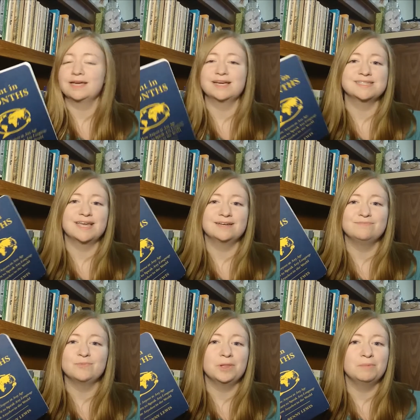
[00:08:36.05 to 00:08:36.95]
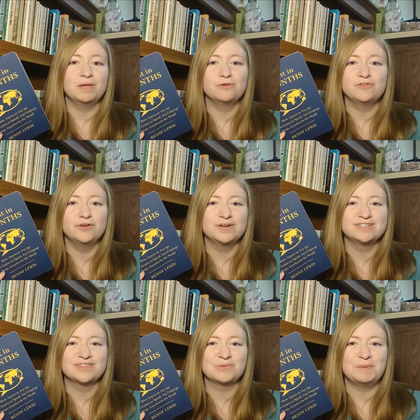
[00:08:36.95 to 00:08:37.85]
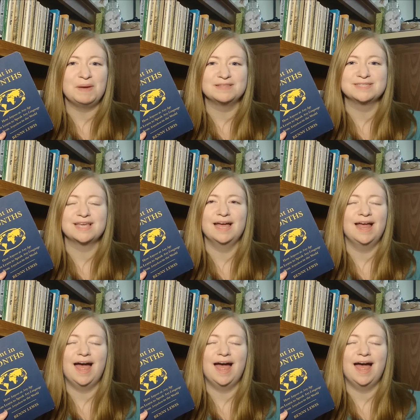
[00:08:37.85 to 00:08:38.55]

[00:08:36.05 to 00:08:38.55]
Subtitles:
like I said, will it make you fluent in 3 months?